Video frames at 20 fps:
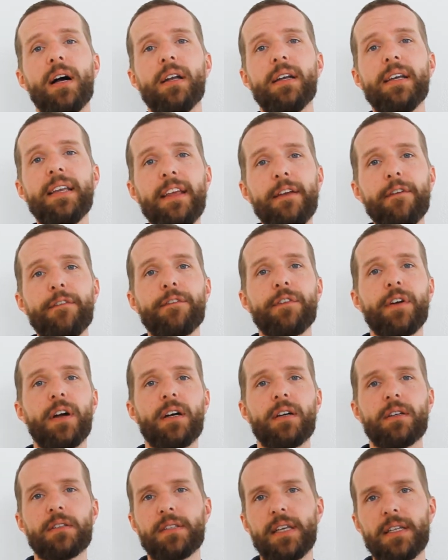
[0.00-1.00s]
leaf
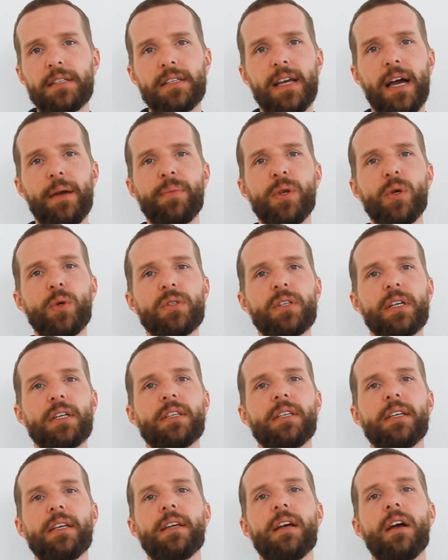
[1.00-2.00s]
since I'm using
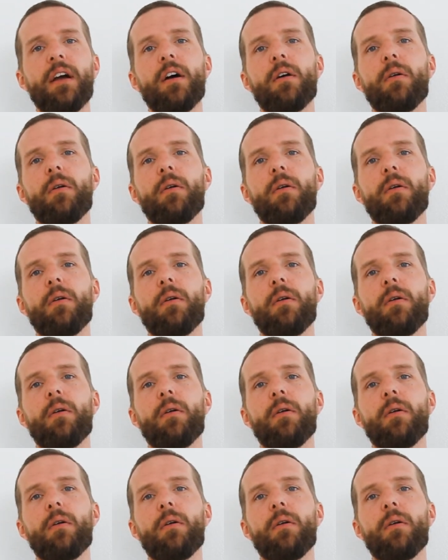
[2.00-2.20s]
the